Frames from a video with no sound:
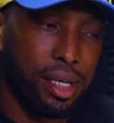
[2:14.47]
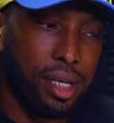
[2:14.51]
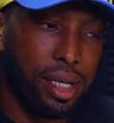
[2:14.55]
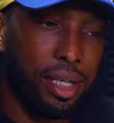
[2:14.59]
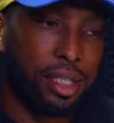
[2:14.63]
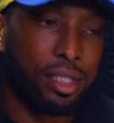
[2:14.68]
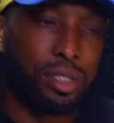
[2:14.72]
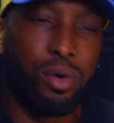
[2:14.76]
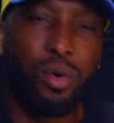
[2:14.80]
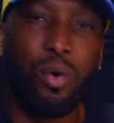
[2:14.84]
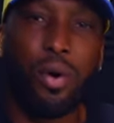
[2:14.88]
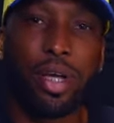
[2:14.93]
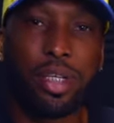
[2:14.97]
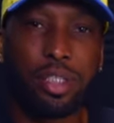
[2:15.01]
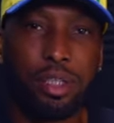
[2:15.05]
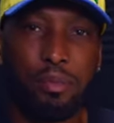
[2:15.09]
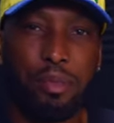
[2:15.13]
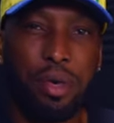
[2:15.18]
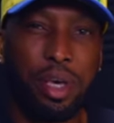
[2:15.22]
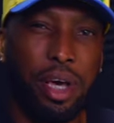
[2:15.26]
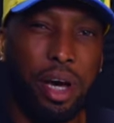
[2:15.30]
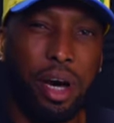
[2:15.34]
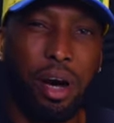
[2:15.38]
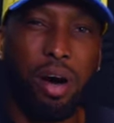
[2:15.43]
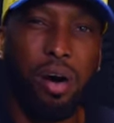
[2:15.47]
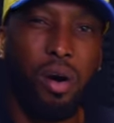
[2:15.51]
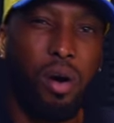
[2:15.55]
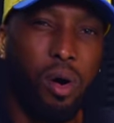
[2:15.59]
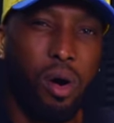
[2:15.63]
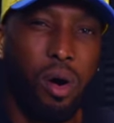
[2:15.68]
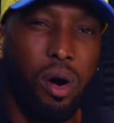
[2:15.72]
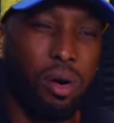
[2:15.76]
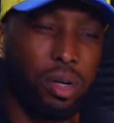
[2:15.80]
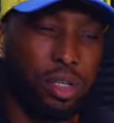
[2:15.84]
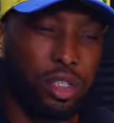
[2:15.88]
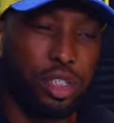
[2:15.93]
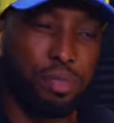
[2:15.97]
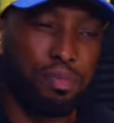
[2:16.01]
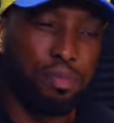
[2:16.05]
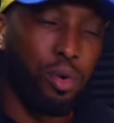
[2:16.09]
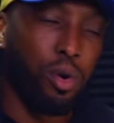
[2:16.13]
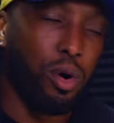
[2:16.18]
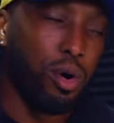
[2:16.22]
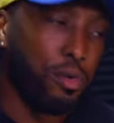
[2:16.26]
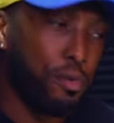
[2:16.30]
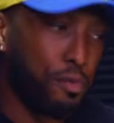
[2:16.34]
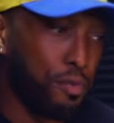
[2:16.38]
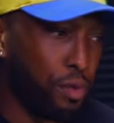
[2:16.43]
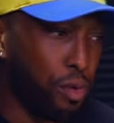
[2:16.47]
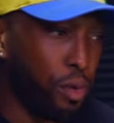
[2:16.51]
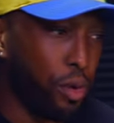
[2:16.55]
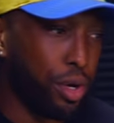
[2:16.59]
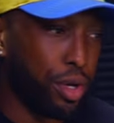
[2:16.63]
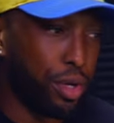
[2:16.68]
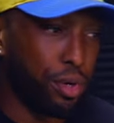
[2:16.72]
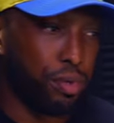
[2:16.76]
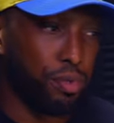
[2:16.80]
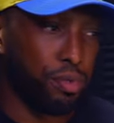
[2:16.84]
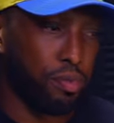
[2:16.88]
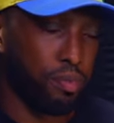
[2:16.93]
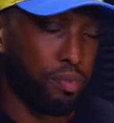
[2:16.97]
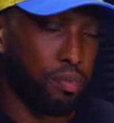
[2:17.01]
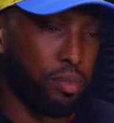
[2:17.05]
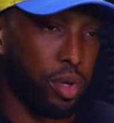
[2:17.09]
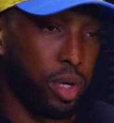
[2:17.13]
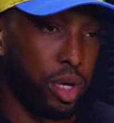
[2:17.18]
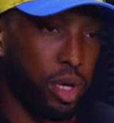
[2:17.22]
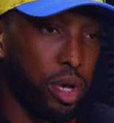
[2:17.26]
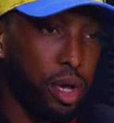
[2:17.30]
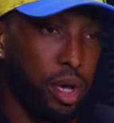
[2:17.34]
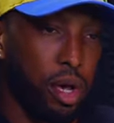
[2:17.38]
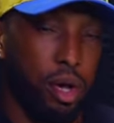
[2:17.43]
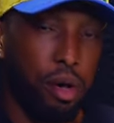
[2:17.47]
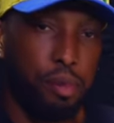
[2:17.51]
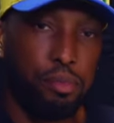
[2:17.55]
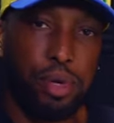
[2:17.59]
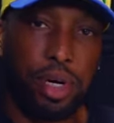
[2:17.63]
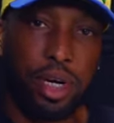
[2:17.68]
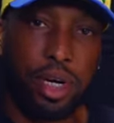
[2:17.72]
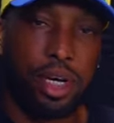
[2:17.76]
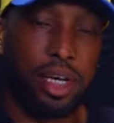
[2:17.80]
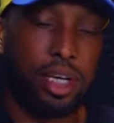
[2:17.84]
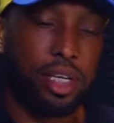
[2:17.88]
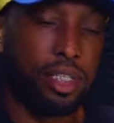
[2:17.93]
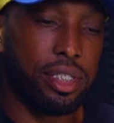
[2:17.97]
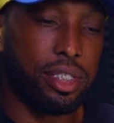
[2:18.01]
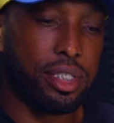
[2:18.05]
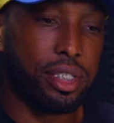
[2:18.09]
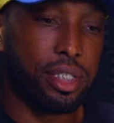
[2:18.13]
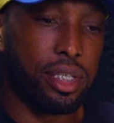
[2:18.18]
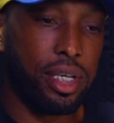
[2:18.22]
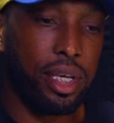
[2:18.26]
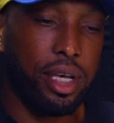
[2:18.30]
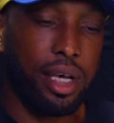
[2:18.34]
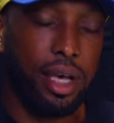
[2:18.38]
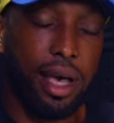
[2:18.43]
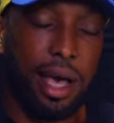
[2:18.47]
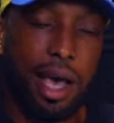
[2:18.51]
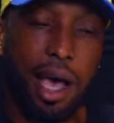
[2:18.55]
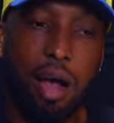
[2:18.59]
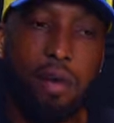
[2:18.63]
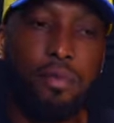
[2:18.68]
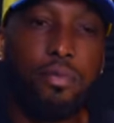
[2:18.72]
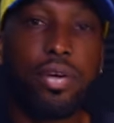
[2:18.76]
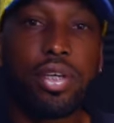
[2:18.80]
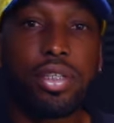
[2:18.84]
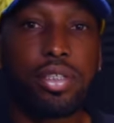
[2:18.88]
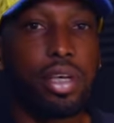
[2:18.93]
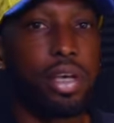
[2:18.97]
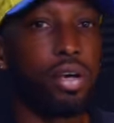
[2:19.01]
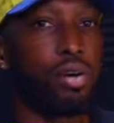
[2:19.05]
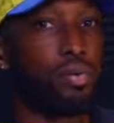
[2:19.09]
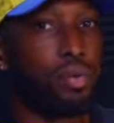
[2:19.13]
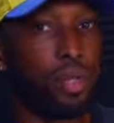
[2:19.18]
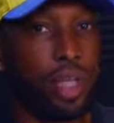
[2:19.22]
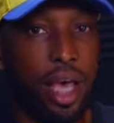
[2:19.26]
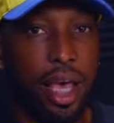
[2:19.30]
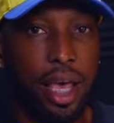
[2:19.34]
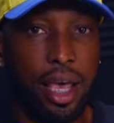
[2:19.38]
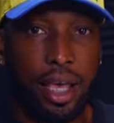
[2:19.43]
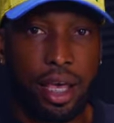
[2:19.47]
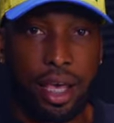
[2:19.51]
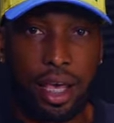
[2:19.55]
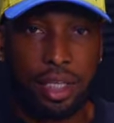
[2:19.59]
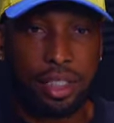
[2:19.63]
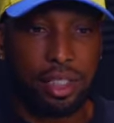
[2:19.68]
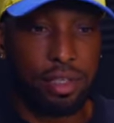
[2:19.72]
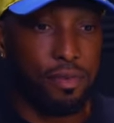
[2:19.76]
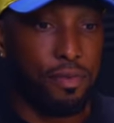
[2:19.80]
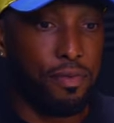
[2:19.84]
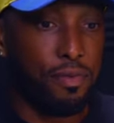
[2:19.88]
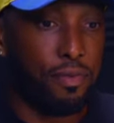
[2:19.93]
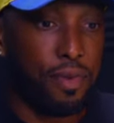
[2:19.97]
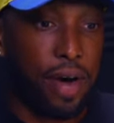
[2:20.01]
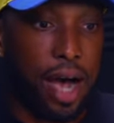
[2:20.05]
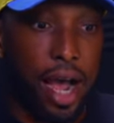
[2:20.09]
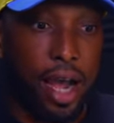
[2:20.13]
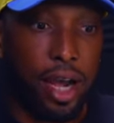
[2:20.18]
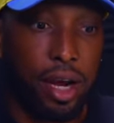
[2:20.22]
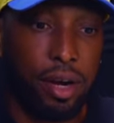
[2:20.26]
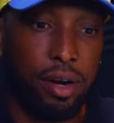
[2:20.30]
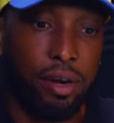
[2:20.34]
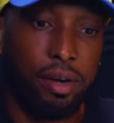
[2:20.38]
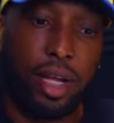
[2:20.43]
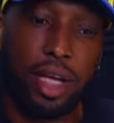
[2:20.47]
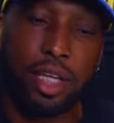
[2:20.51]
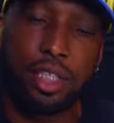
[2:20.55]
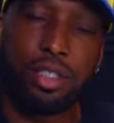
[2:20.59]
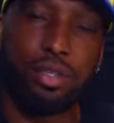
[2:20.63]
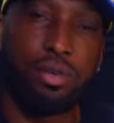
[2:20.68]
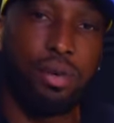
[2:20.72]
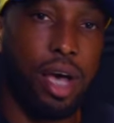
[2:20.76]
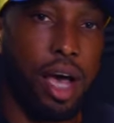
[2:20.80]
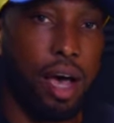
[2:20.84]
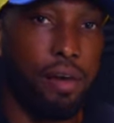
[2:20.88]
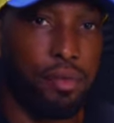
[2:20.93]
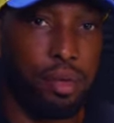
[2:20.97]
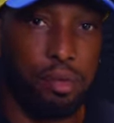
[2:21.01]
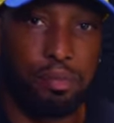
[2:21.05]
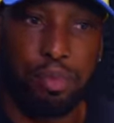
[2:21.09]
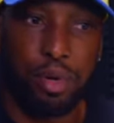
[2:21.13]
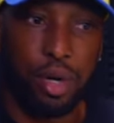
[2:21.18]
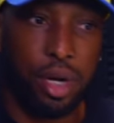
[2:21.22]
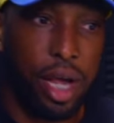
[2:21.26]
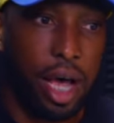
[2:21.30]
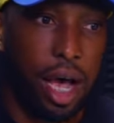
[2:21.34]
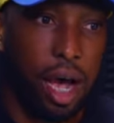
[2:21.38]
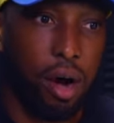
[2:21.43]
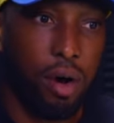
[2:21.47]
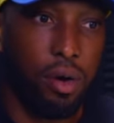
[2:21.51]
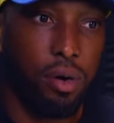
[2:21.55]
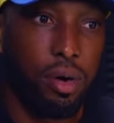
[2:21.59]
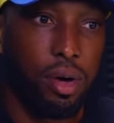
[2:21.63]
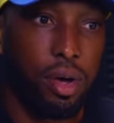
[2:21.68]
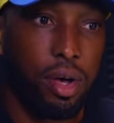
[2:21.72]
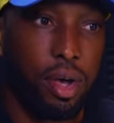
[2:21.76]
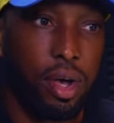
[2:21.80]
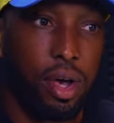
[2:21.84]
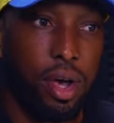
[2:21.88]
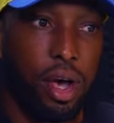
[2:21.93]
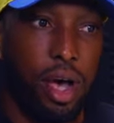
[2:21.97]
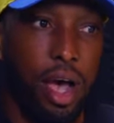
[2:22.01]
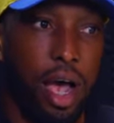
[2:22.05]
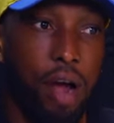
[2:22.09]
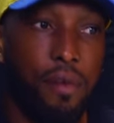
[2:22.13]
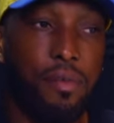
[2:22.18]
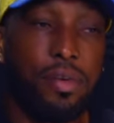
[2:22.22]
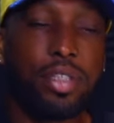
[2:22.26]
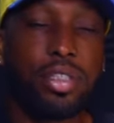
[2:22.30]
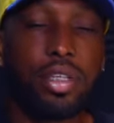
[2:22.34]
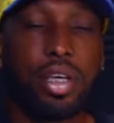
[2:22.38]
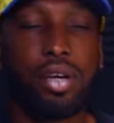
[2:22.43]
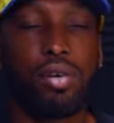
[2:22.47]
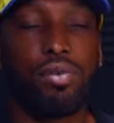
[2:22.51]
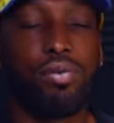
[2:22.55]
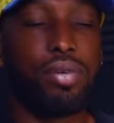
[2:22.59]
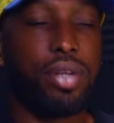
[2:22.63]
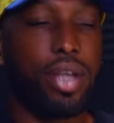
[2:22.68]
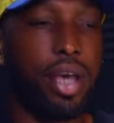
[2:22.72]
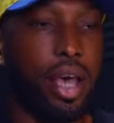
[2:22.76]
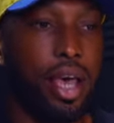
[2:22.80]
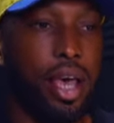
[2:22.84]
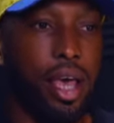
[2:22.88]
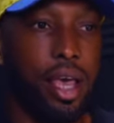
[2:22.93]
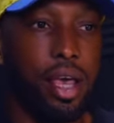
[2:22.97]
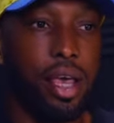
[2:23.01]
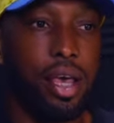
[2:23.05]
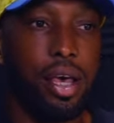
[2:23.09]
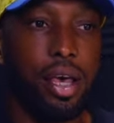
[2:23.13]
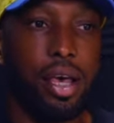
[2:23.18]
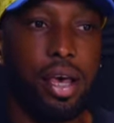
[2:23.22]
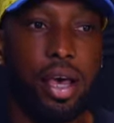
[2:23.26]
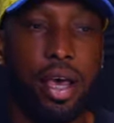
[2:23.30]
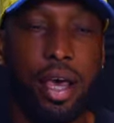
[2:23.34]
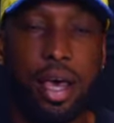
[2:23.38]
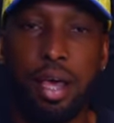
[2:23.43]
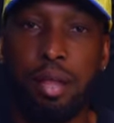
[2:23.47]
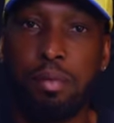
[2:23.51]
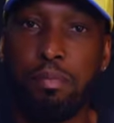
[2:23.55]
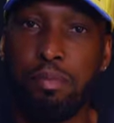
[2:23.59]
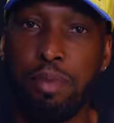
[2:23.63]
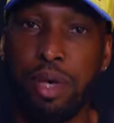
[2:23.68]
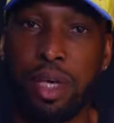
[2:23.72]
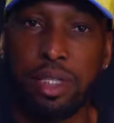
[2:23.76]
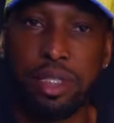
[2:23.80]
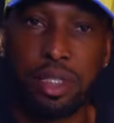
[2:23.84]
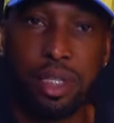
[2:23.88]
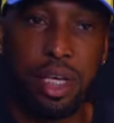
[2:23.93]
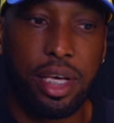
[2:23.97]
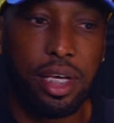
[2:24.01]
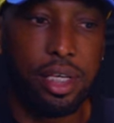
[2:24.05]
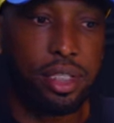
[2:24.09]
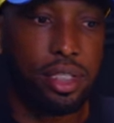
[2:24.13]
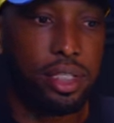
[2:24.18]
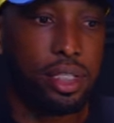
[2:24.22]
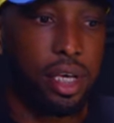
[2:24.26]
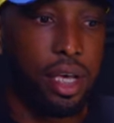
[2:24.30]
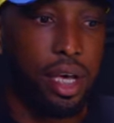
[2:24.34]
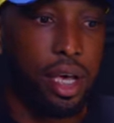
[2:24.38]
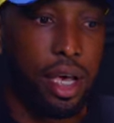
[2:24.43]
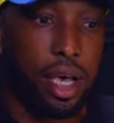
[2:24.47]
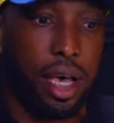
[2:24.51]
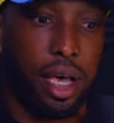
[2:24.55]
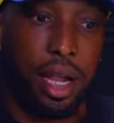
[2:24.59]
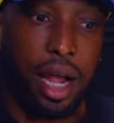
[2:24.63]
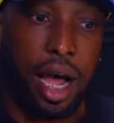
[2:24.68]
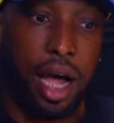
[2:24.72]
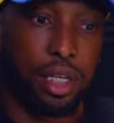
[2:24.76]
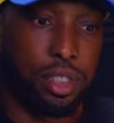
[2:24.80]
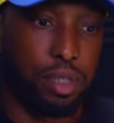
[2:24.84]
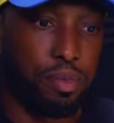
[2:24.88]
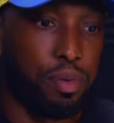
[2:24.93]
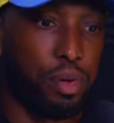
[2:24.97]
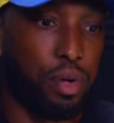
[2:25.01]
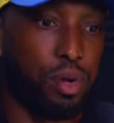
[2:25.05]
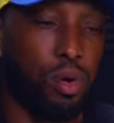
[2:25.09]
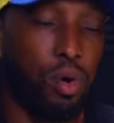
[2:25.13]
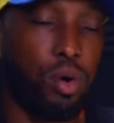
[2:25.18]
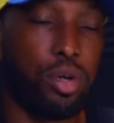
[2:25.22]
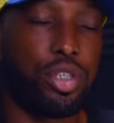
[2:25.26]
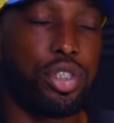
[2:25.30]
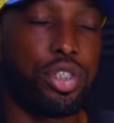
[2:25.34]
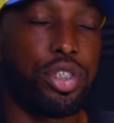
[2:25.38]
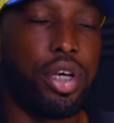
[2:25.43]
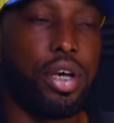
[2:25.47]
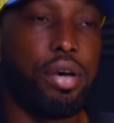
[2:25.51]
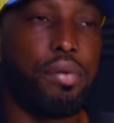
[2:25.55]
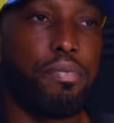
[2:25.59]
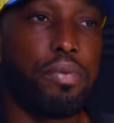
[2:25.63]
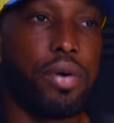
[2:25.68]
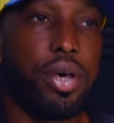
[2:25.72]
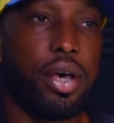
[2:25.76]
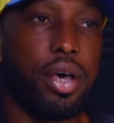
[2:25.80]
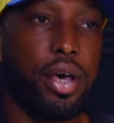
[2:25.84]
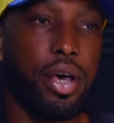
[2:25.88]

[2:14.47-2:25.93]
is going to be a hard sport for you, because every single day it's a fire that you have to put out. Every single day in business and entrepreneurship,